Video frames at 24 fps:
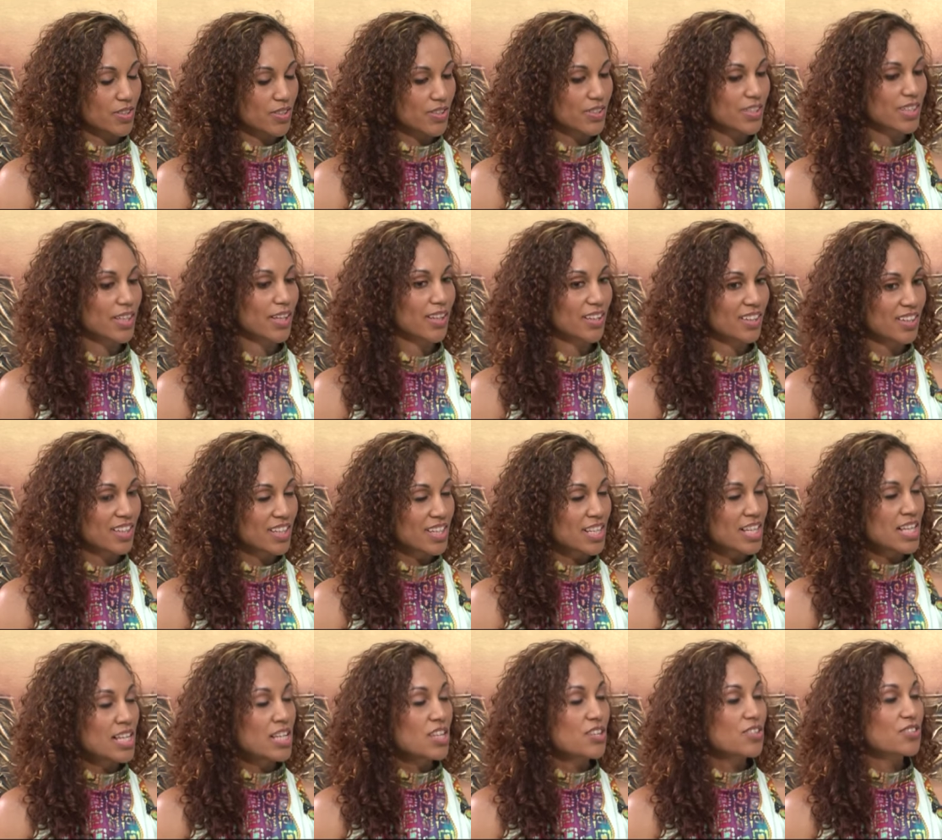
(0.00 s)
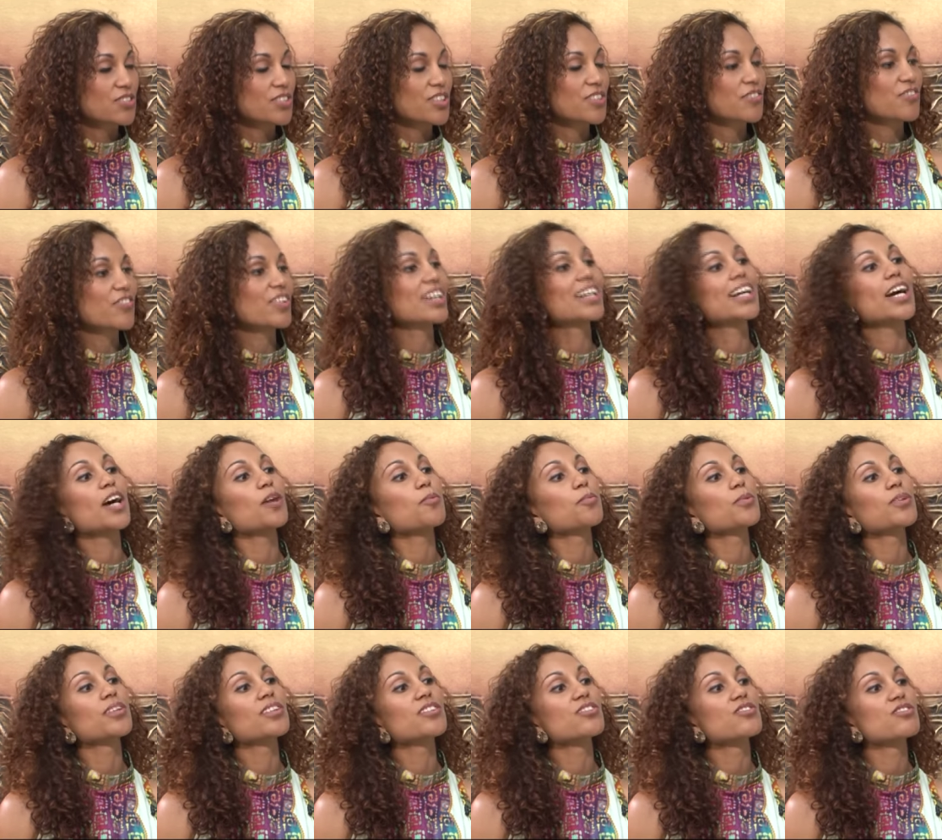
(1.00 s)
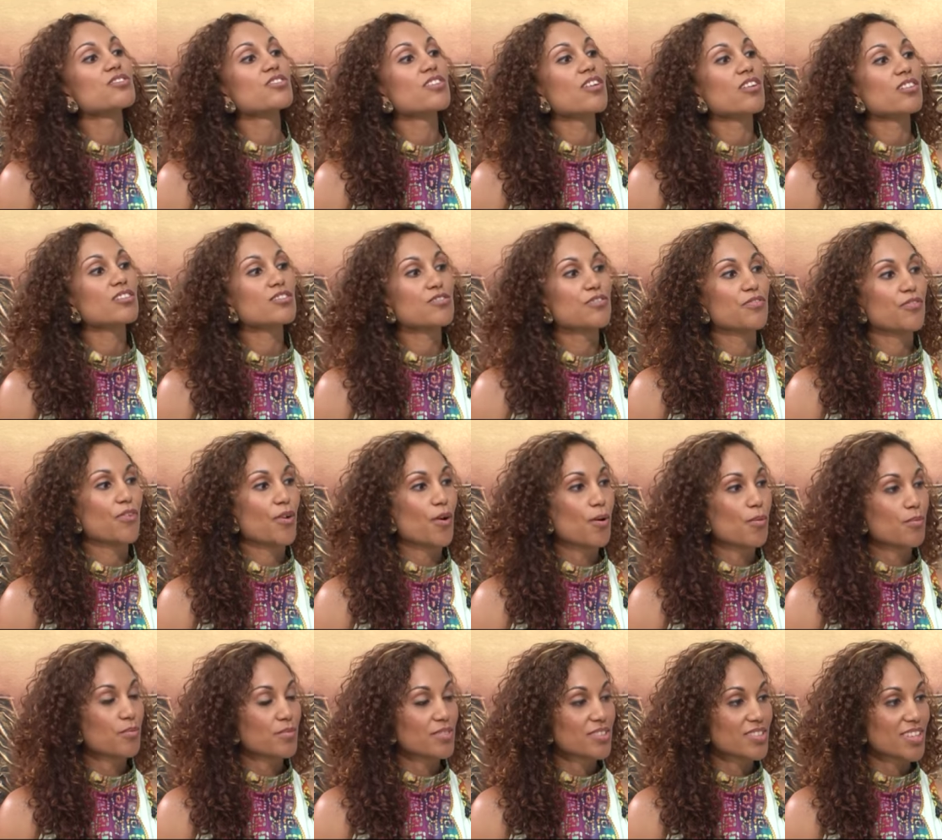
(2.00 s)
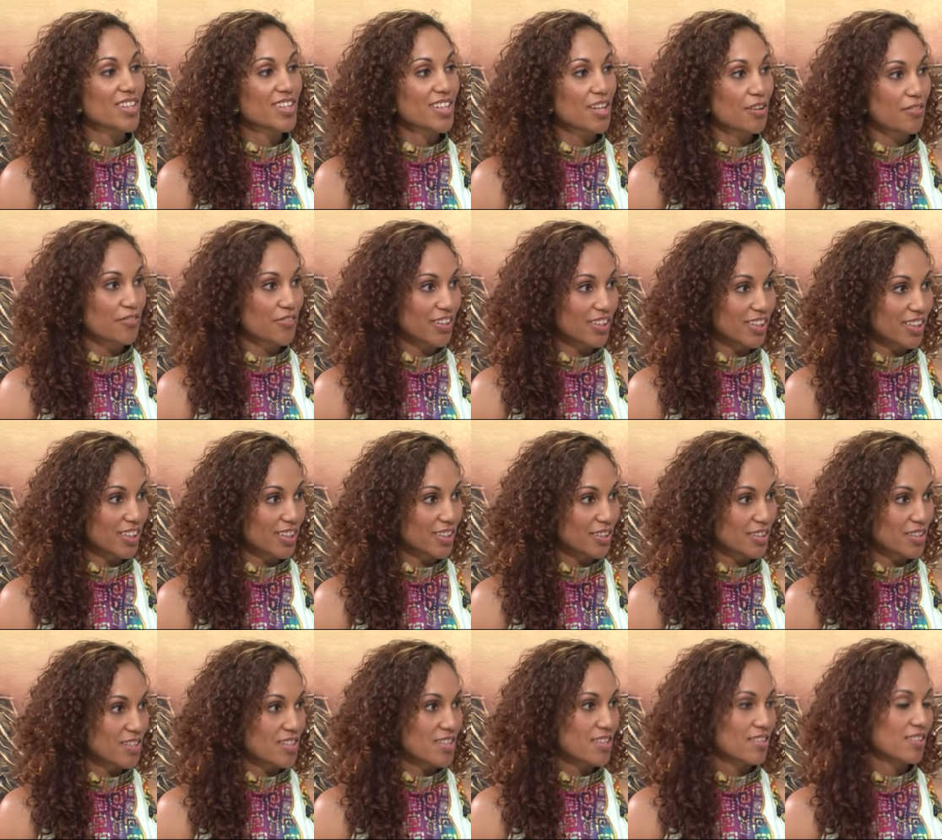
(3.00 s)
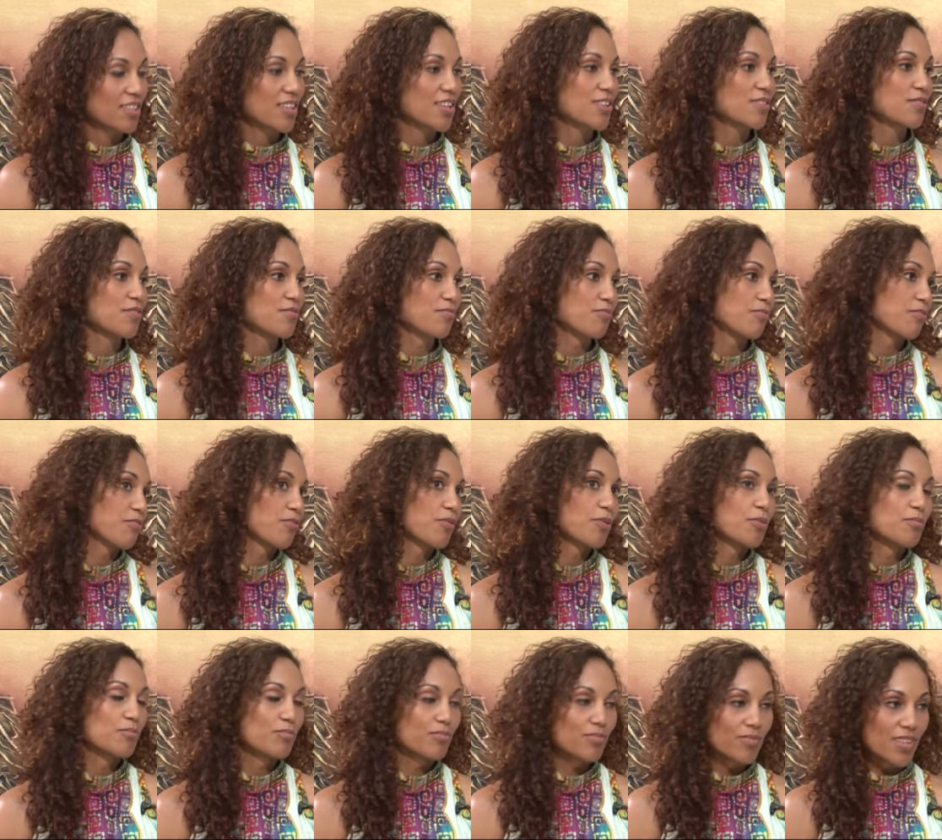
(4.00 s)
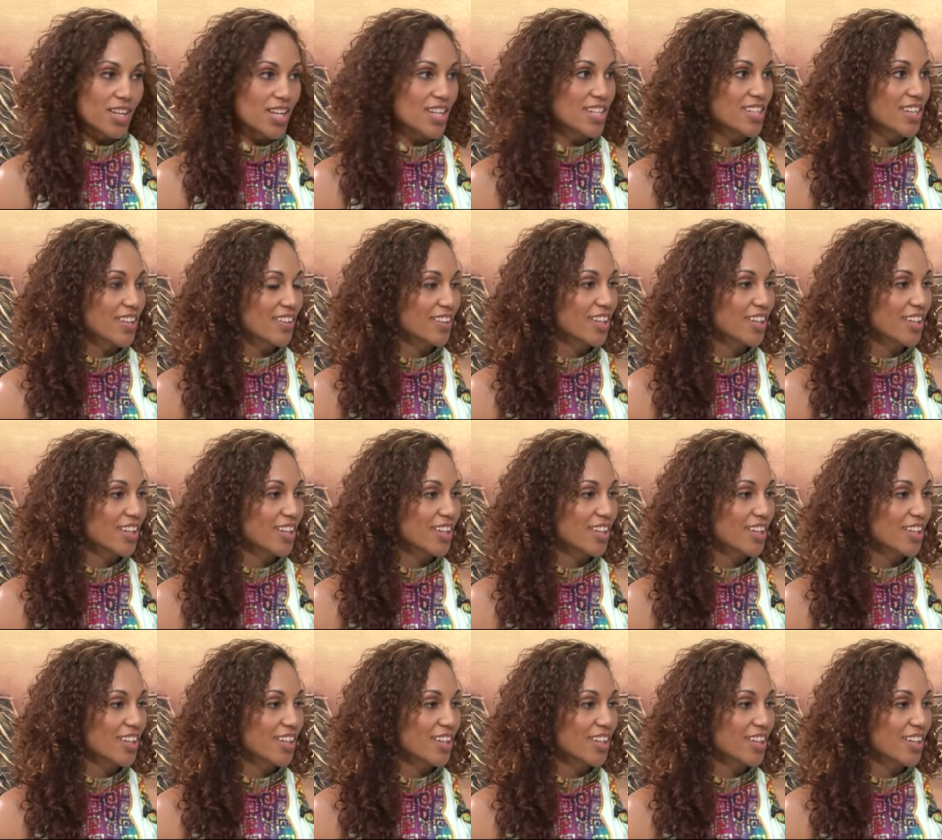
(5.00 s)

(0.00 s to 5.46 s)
Okay. So if a couple is not from South Africa, they're from another